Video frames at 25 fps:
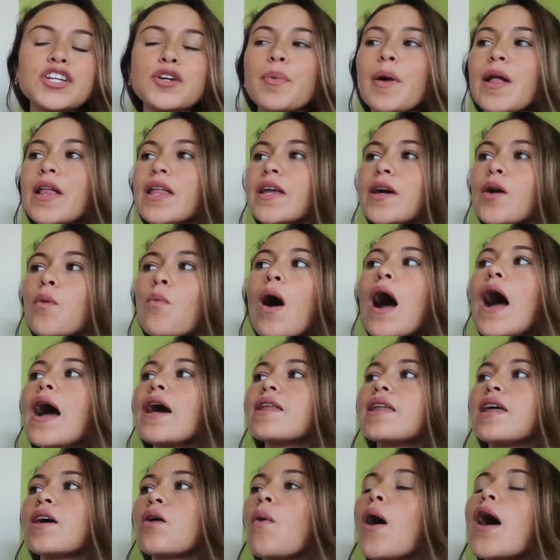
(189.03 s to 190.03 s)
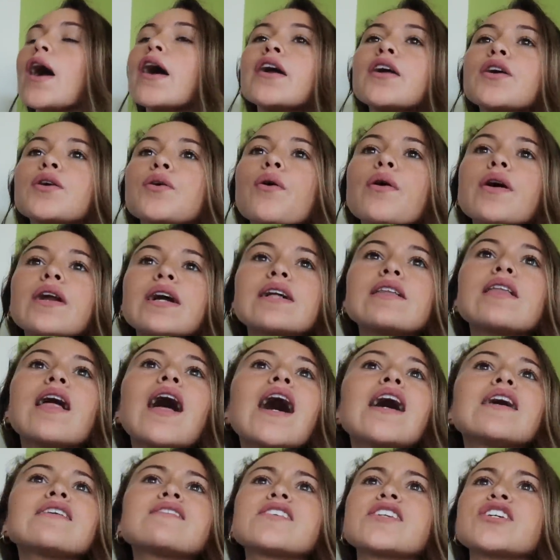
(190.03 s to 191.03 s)
You're probably like, why? Like, why aren't you going to
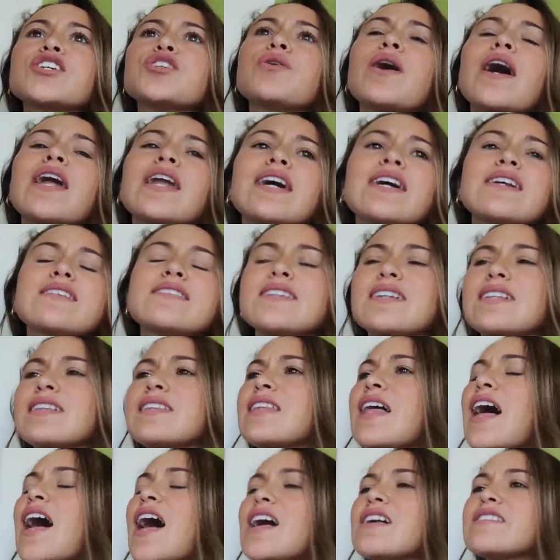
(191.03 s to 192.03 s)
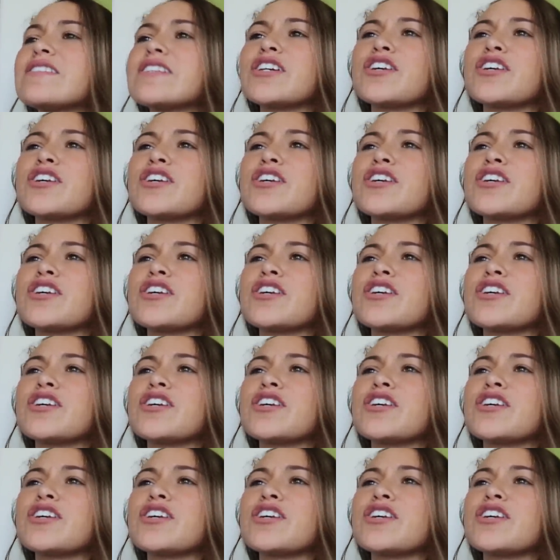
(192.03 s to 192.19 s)
class? Like, you got to get to class.